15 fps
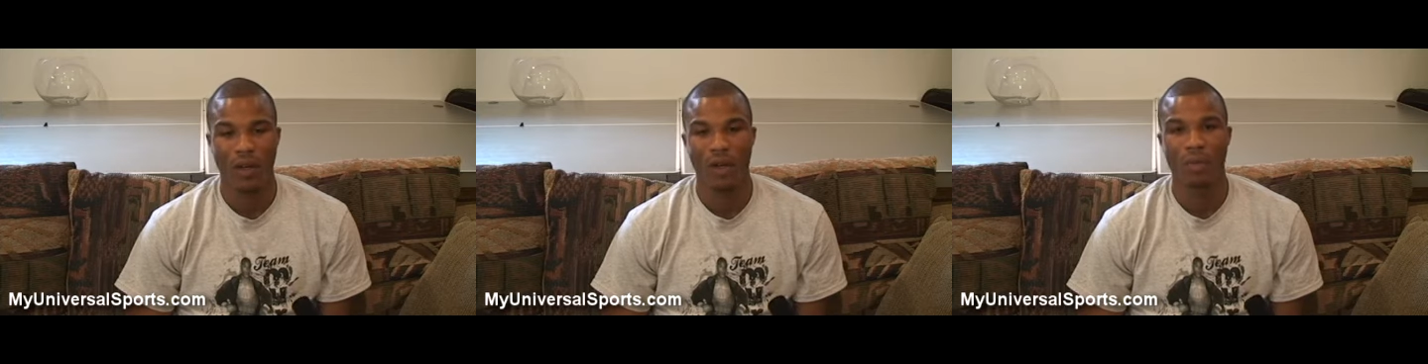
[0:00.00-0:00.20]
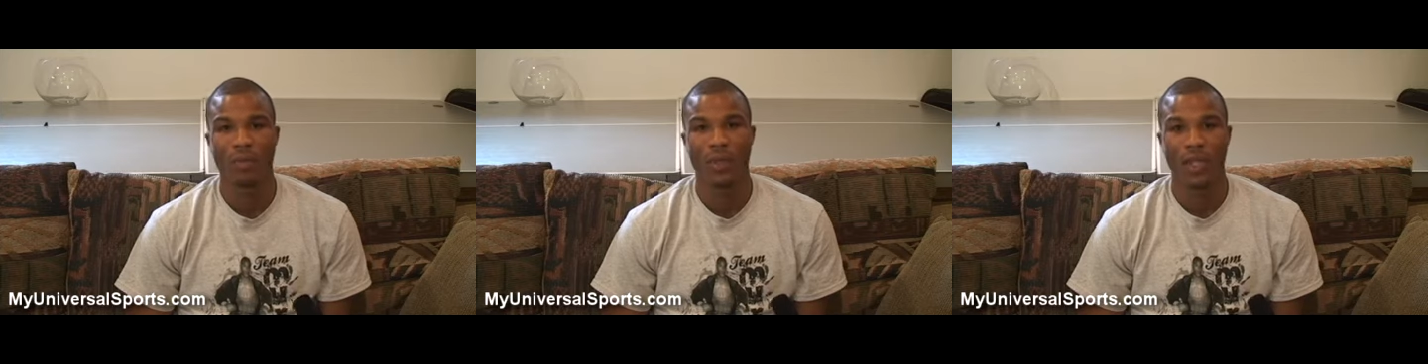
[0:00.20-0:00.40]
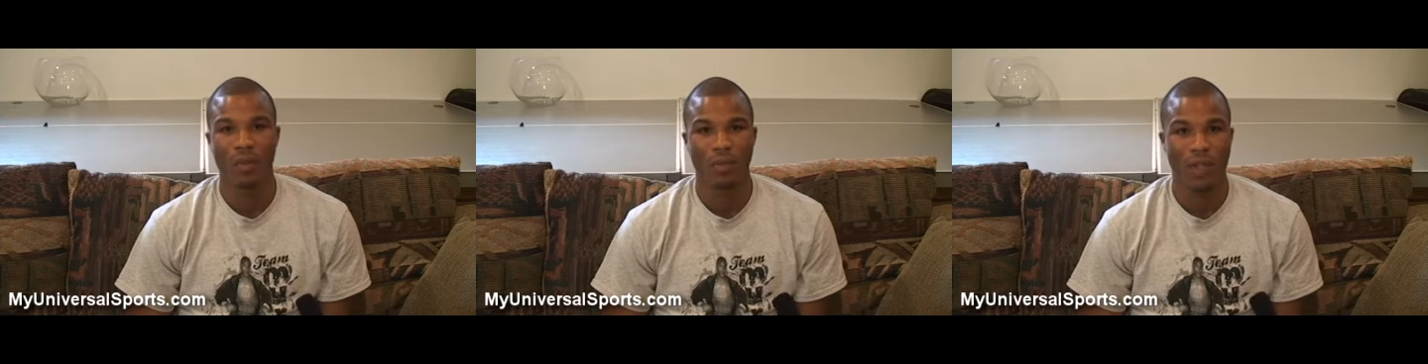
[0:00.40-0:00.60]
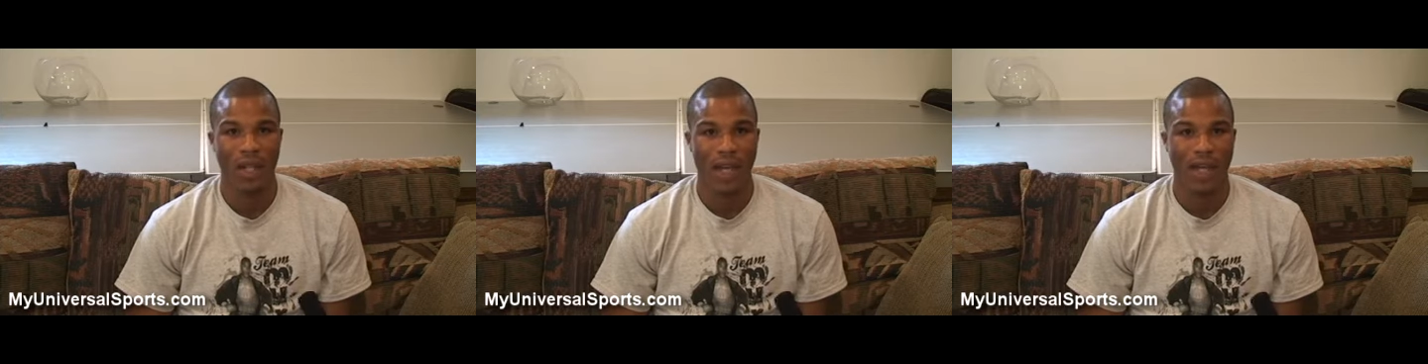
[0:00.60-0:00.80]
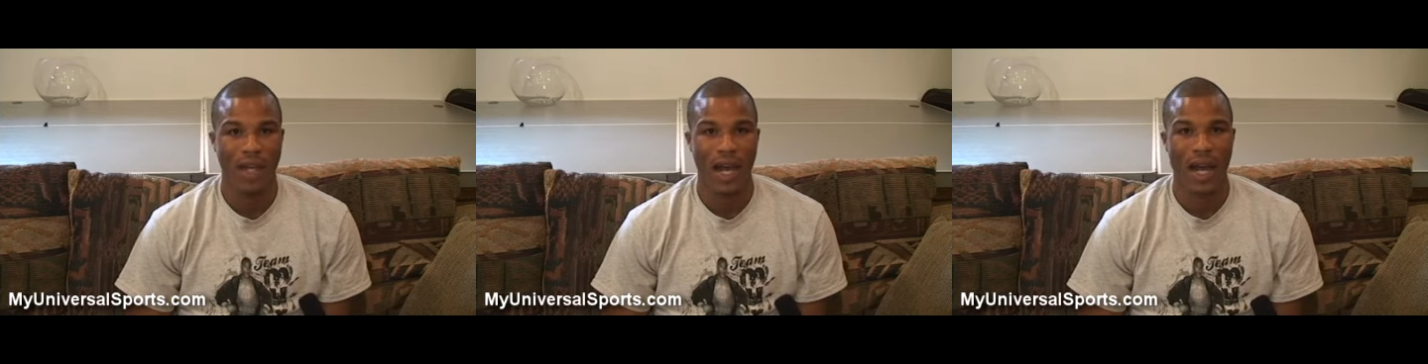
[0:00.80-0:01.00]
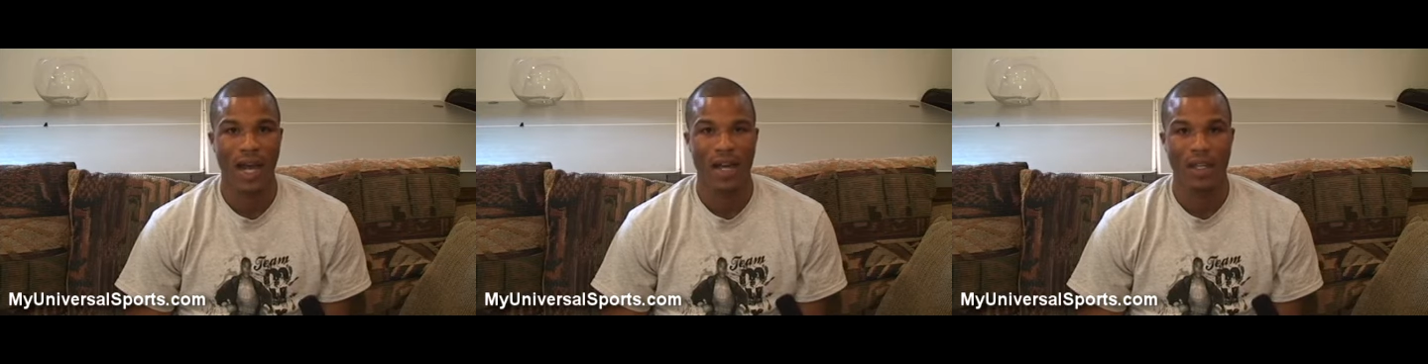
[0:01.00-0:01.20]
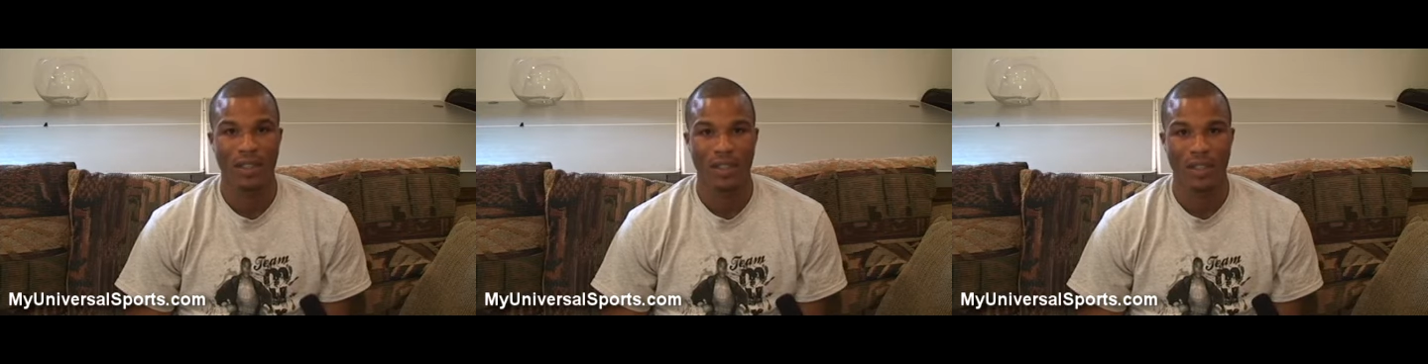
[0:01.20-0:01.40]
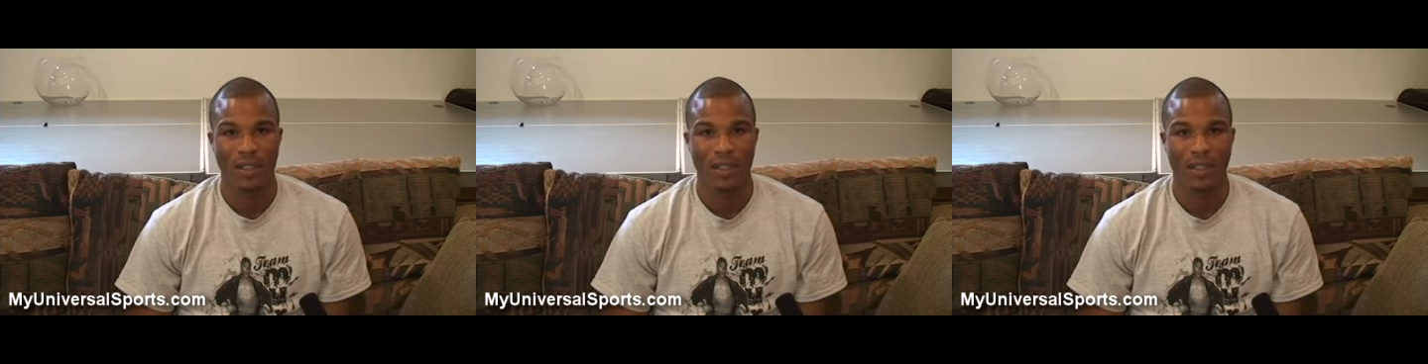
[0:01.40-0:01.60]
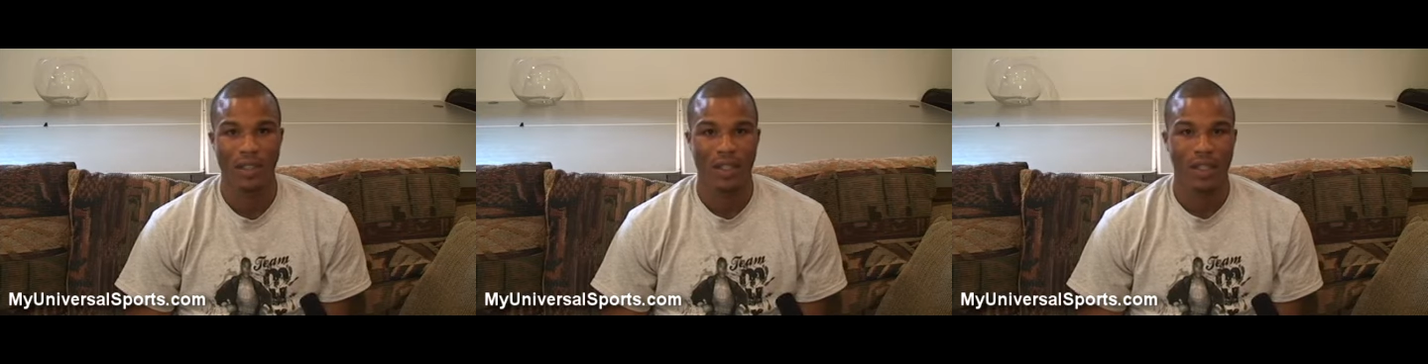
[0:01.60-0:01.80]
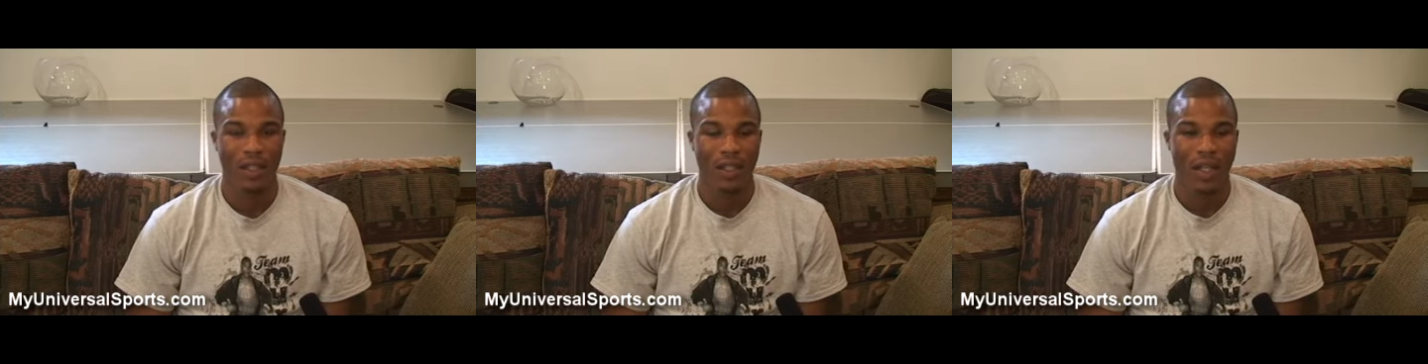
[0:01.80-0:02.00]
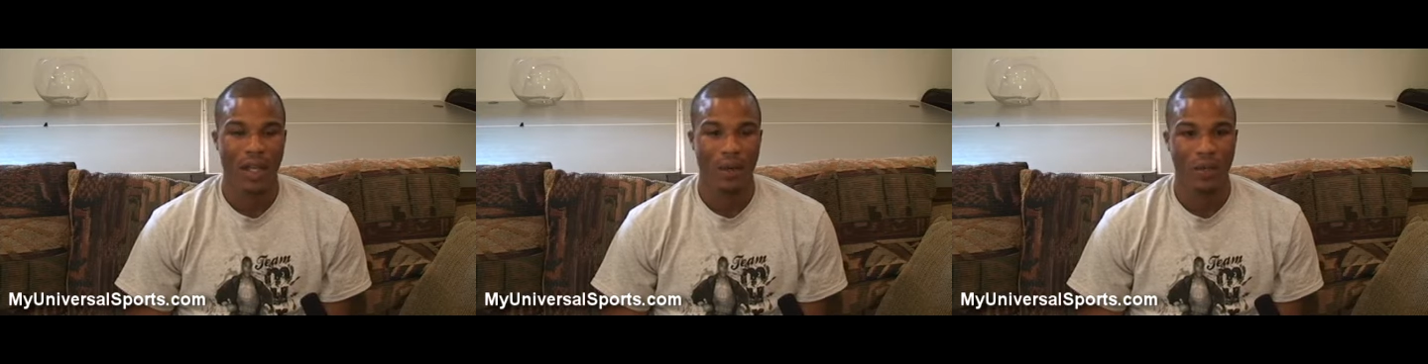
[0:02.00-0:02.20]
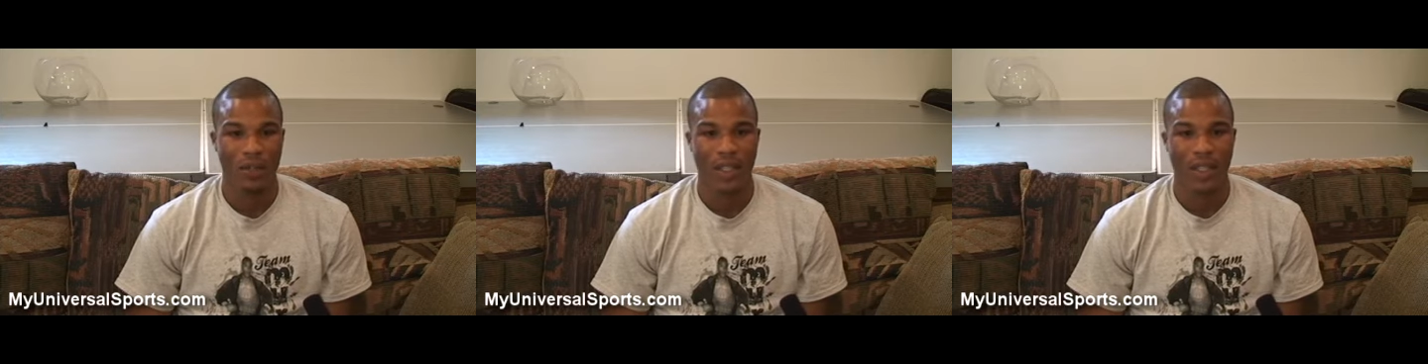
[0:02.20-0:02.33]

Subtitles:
opened up a lot of eyes, and